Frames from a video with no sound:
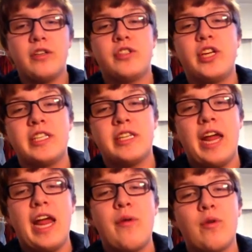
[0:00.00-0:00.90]
Jason
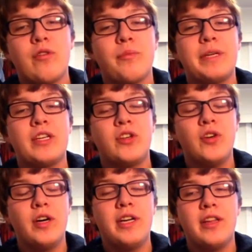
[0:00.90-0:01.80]
Hayward will be
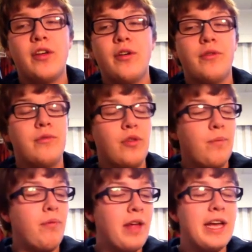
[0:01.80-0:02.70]
good.
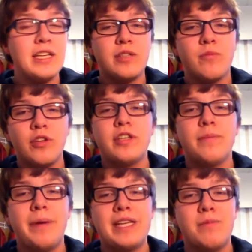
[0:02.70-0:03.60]
They'll play some really
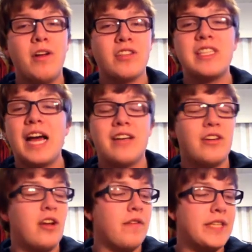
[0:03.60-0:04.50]
good baseball, just not
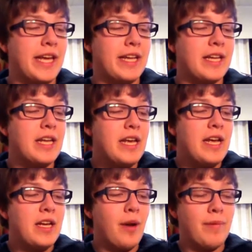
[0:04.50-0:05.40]
good enough to get in.
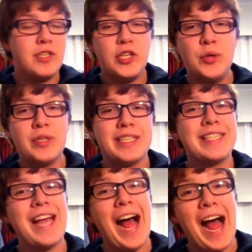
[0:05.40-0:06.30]
Number 2, this
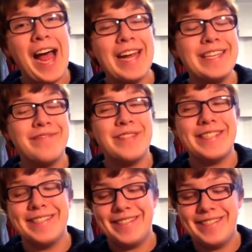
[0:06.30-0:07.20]
is kind of
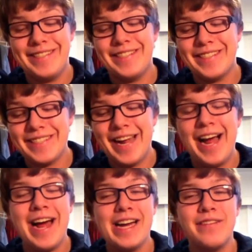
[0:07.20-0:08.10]

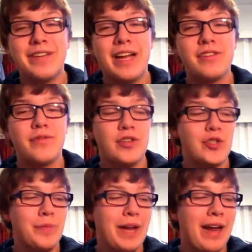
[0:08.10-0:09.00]

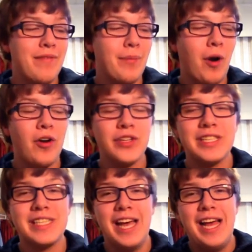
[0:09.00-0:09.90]
controversial, but I have the Marlins